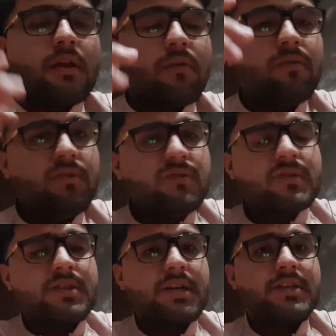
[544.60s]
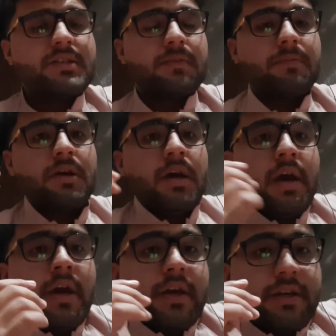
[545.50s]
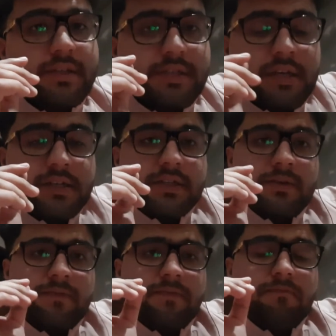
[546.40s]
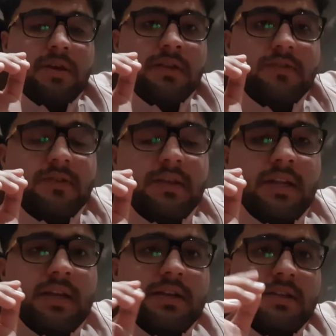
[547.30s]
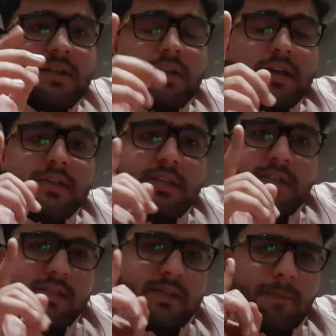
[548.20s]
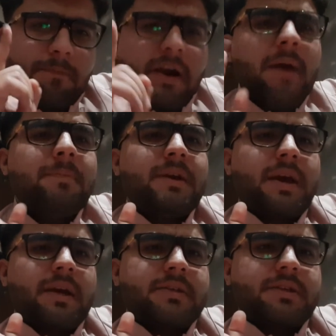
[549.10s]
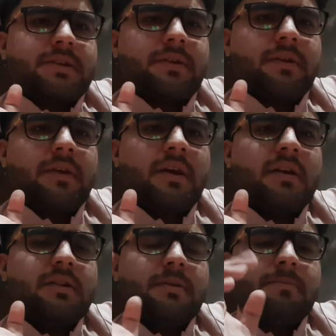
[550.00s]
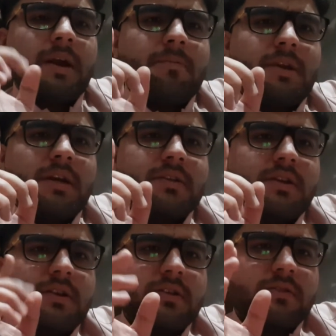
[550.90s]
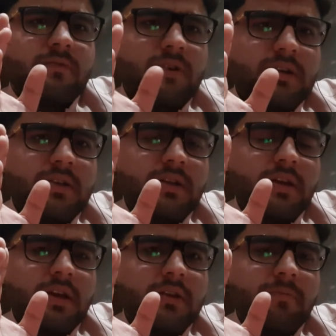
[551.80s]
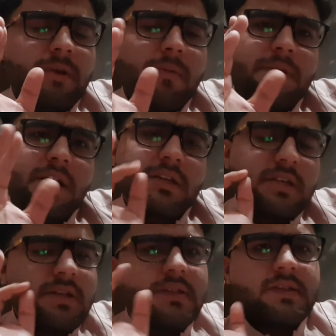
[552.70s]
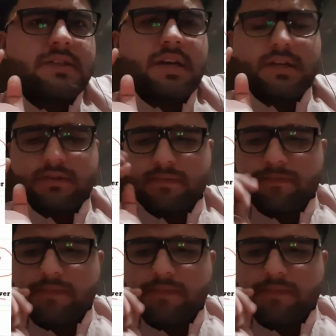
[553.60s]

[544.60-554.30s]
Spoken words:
We know statism means to say that the state is the primary actor. Here the primary actor is what? Here the primary actor is the state.